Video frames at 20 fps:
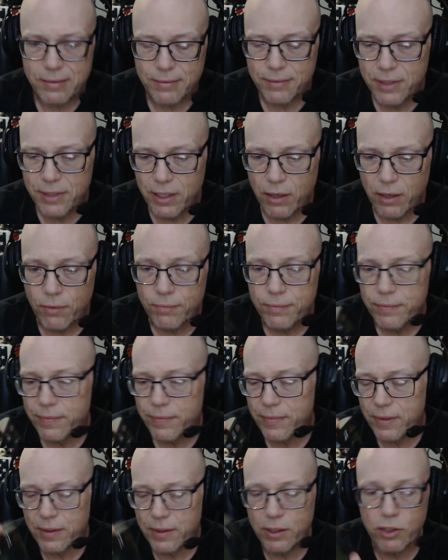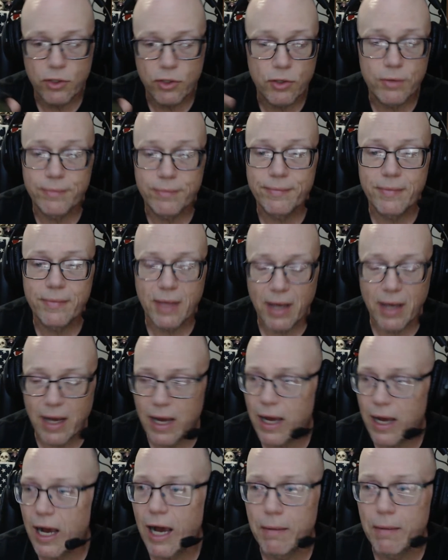You know,
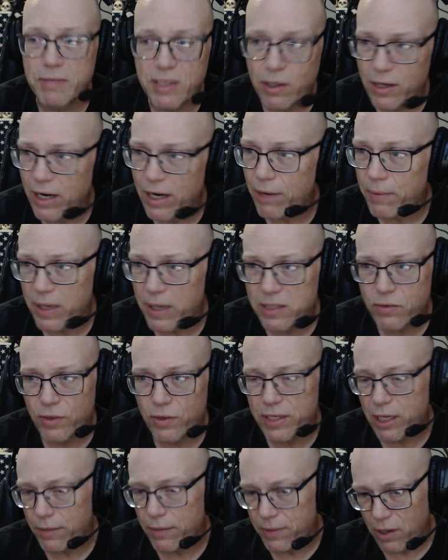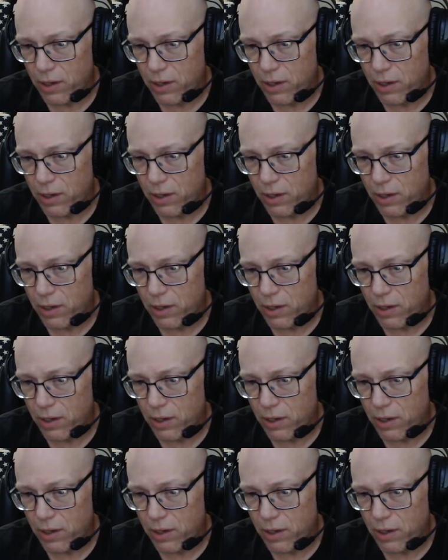I'm certain everybody's going to tell me,